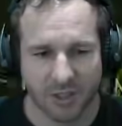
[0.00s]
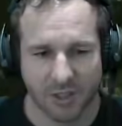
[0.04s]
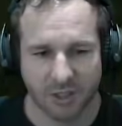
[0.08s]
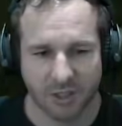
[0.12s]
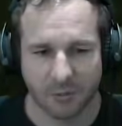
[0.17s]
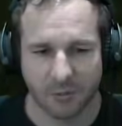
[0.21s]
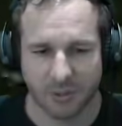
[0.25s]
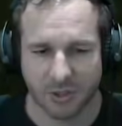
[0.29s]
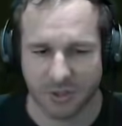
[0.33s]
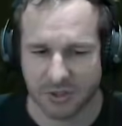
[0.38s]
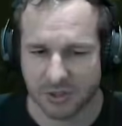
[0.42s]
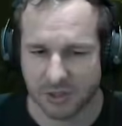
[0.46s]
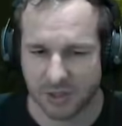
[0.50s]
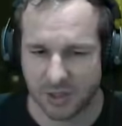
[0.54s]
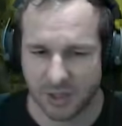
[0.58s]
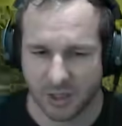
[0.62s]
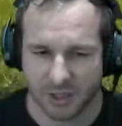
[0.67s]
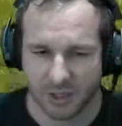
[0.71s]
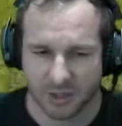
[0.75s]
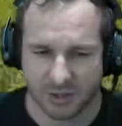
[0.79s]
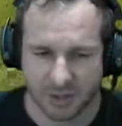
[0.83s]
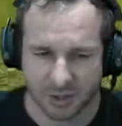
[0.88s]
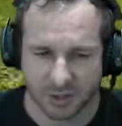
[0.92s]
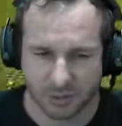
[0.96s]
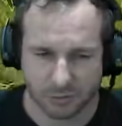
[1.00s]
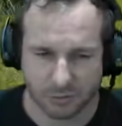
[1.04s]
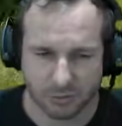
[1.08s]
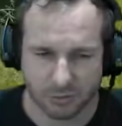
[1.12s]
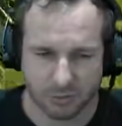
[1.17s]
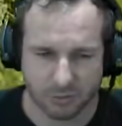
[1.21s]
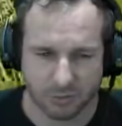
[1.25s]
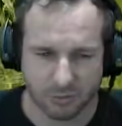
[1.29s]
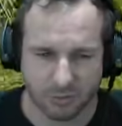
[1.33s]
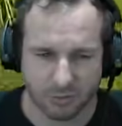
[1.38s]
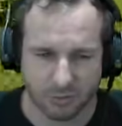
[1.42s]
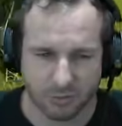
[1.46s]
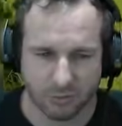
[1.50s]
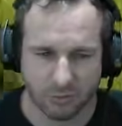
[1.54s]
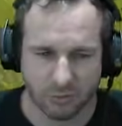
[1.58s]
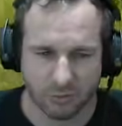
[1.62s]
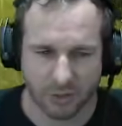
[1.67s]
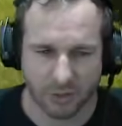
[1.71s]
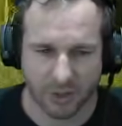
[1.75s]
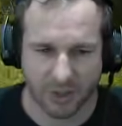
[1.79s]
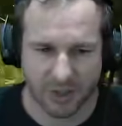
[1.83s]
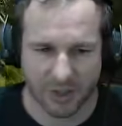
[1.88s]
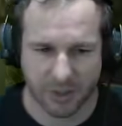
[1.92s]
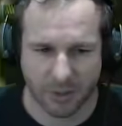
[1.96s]
Because until,
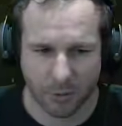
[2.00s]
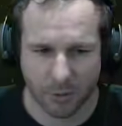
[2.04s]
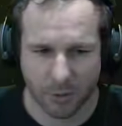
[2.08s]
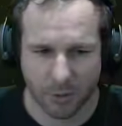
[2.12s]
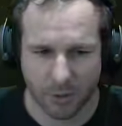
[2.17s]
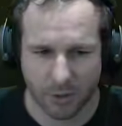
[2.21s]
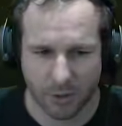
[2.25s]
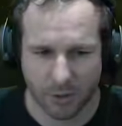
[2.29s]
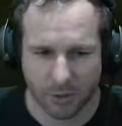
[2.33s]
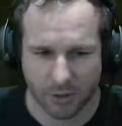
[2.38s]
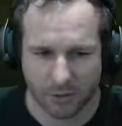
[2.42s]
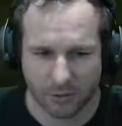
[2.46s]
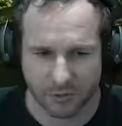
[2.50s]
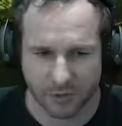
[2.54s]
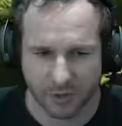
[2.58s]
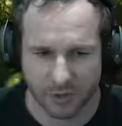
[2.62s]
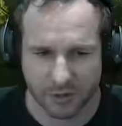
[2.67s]
like at the moment, I don't really...